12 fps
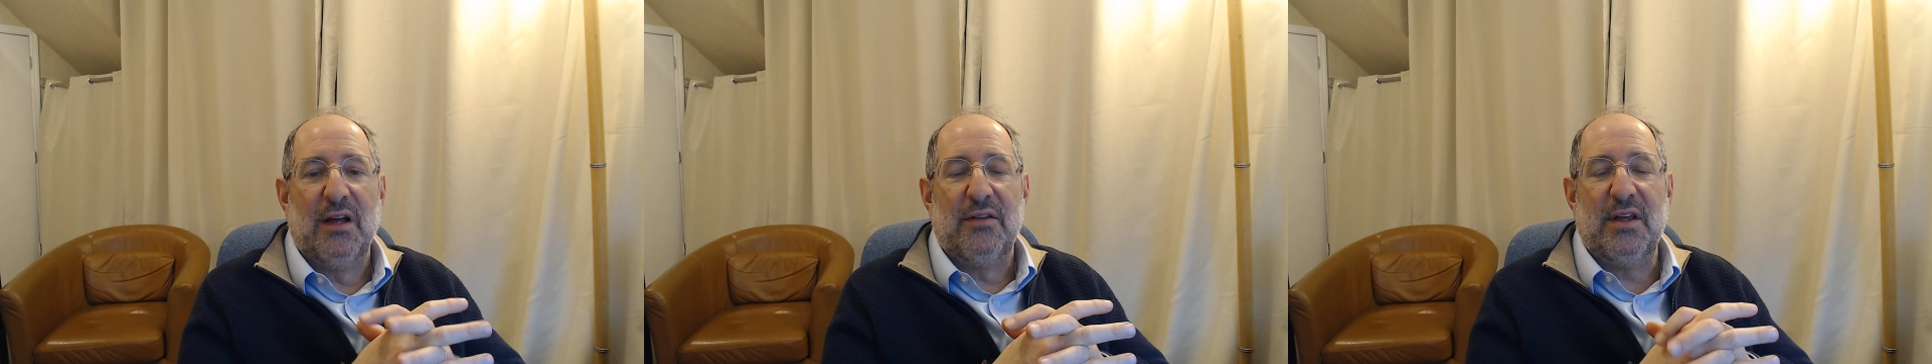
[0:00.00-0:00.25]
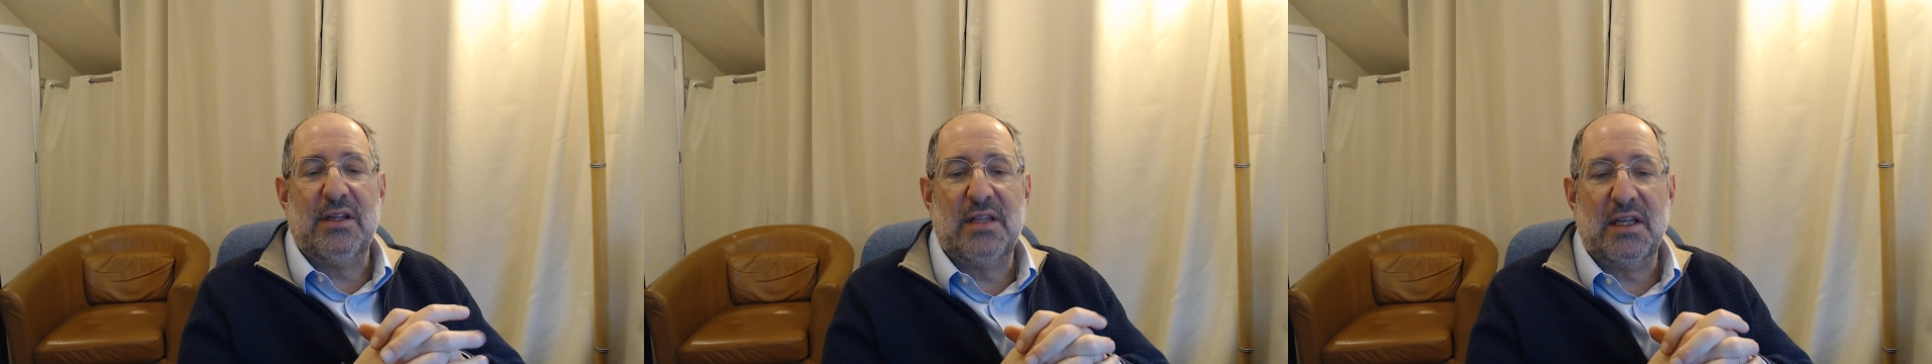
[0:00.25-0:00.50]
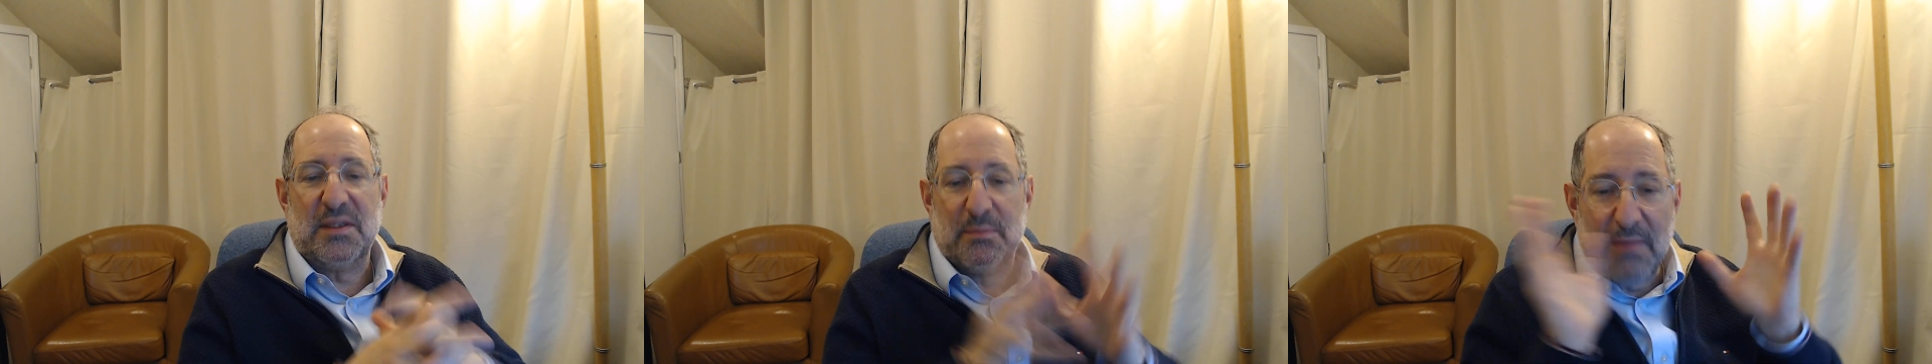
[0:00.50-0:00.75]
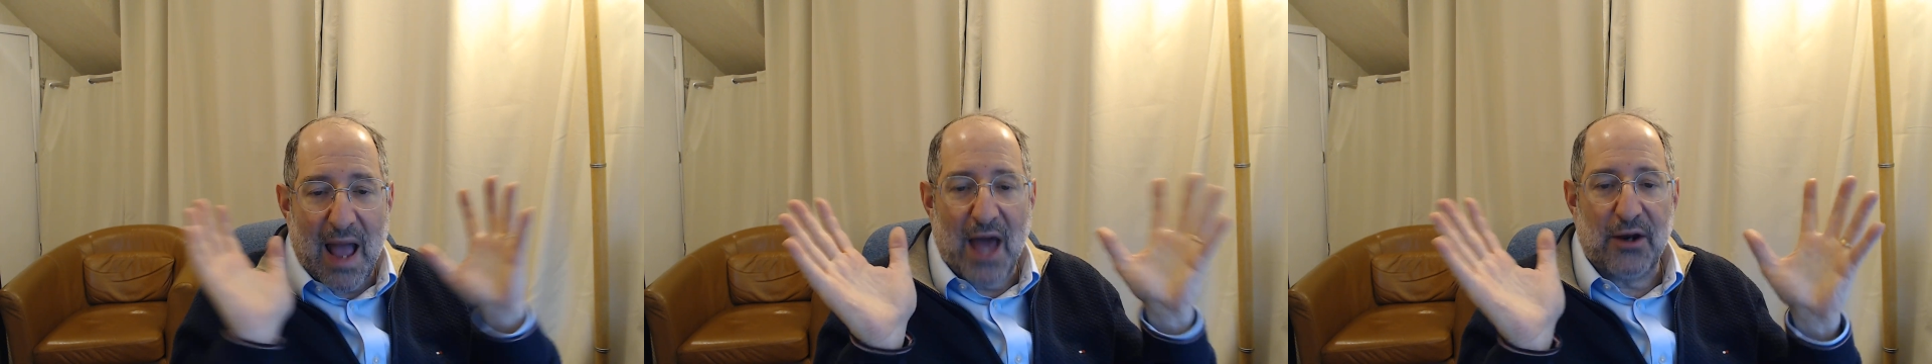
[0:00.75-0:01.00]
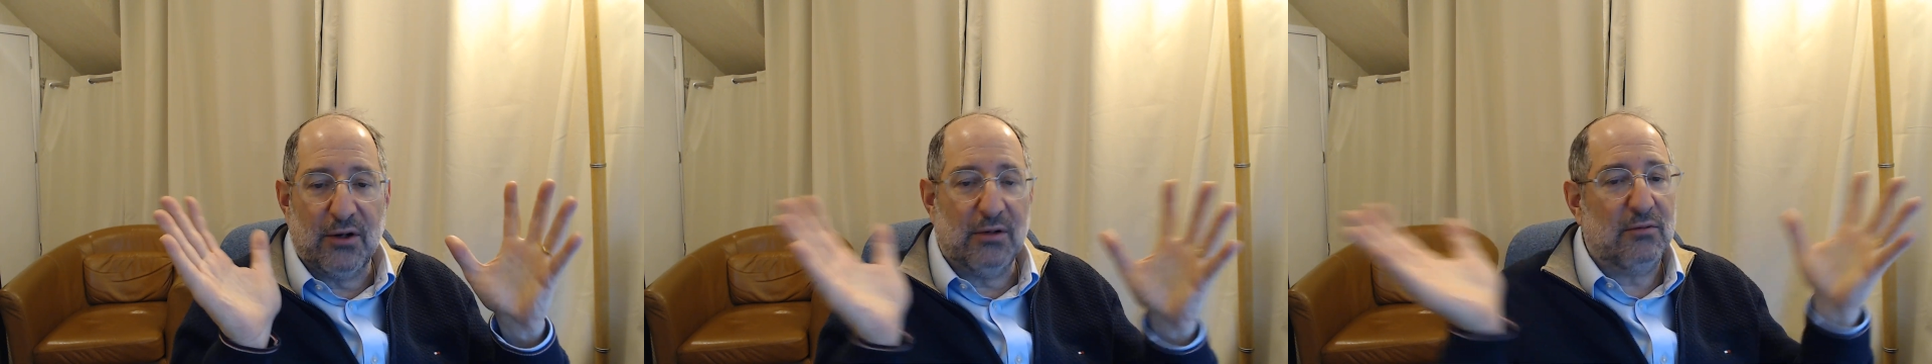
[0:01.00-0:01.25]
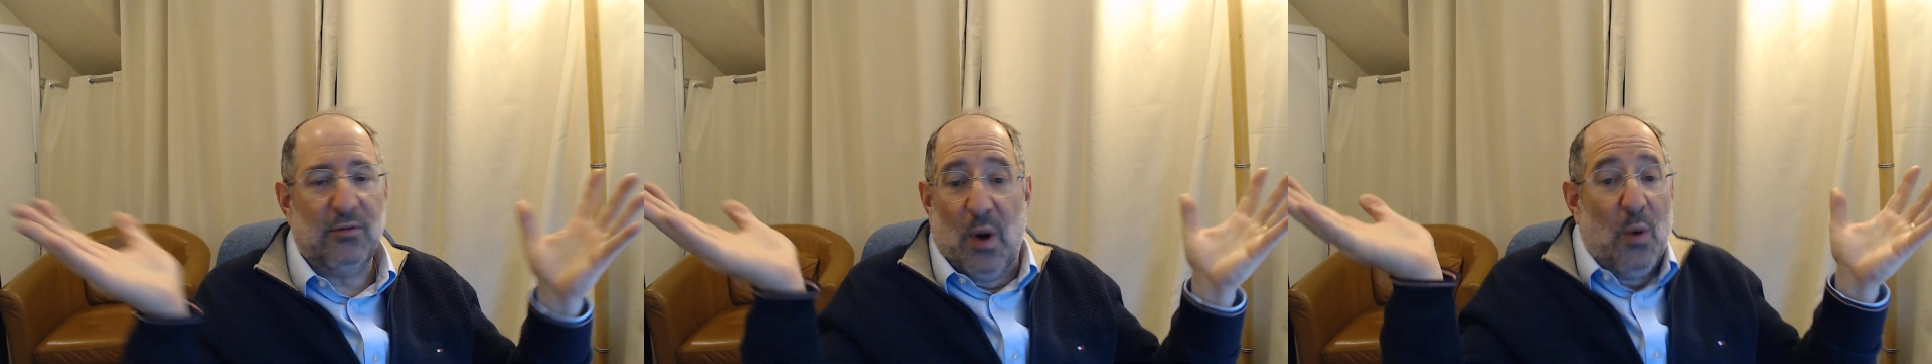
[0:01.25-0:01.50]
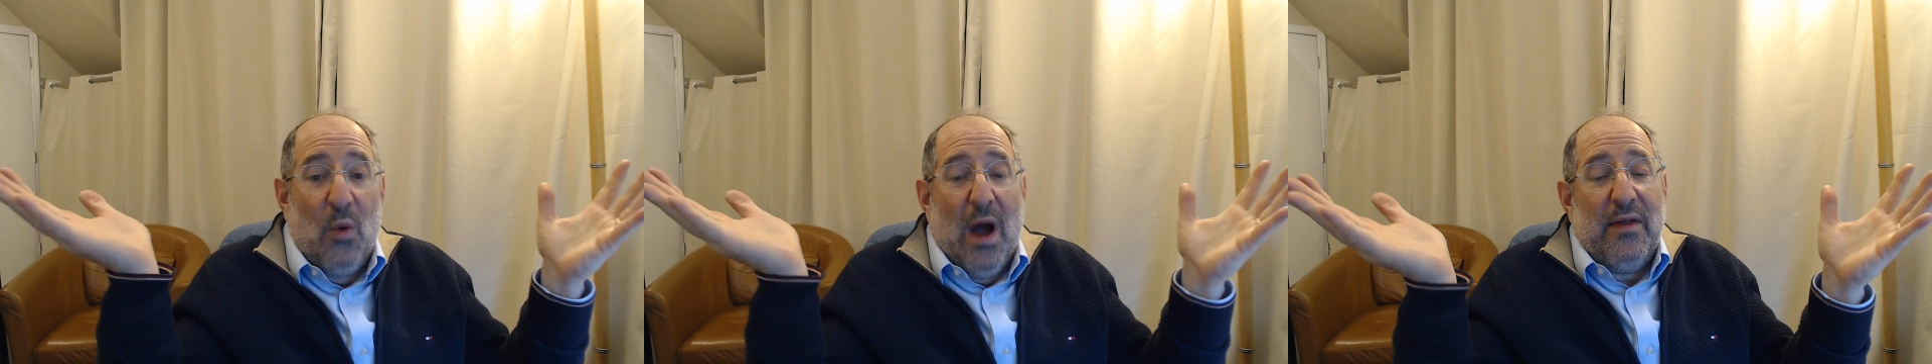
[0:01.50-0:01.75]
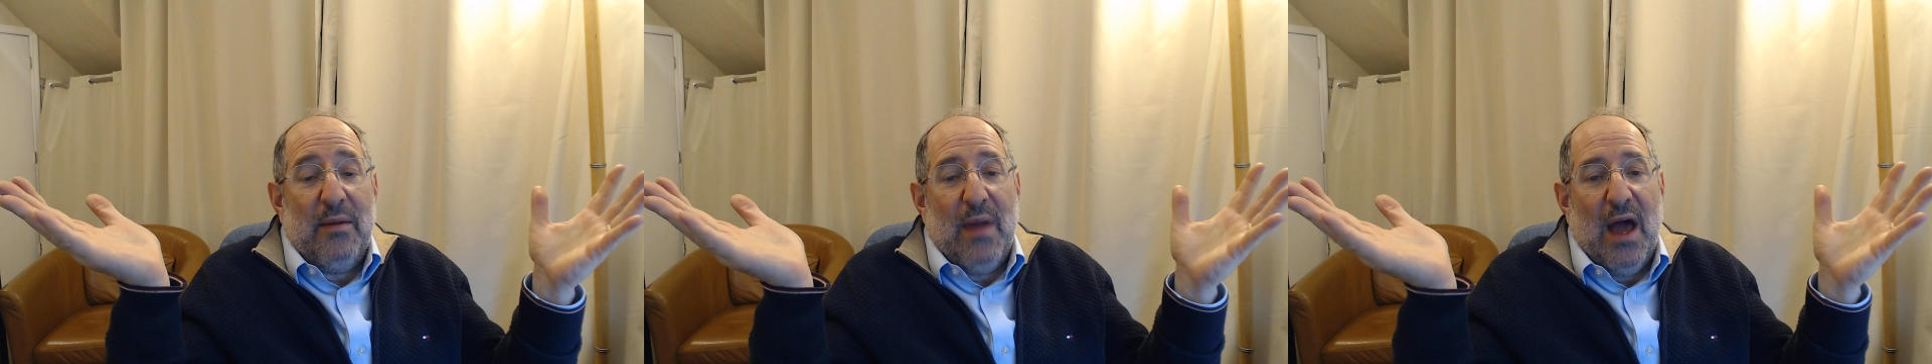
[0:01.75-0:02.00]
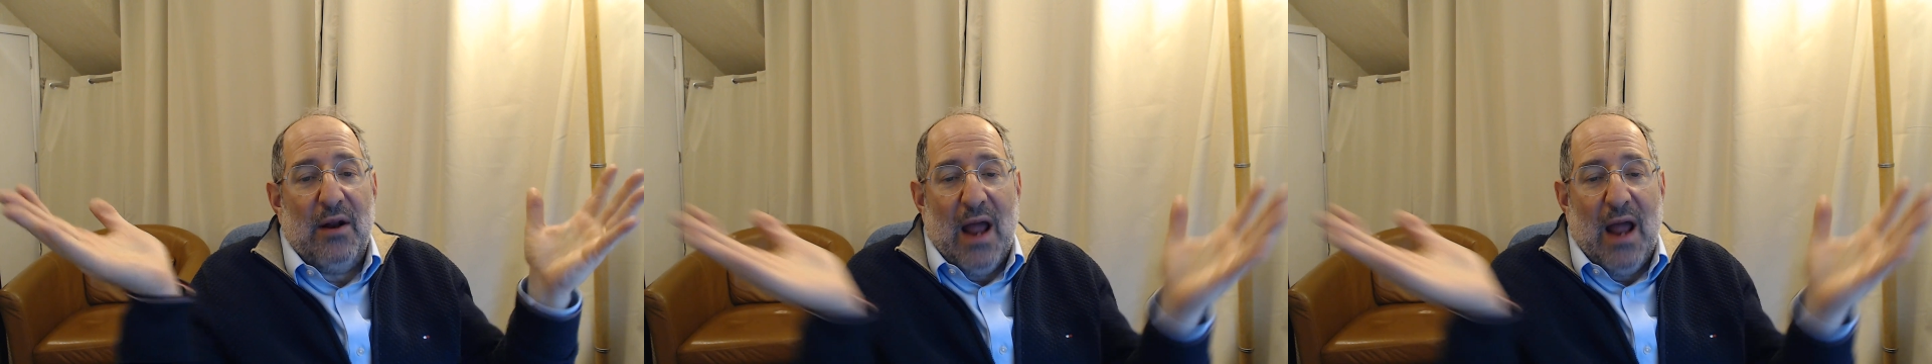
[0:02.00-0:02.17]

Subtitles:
These things matter. Why they matter,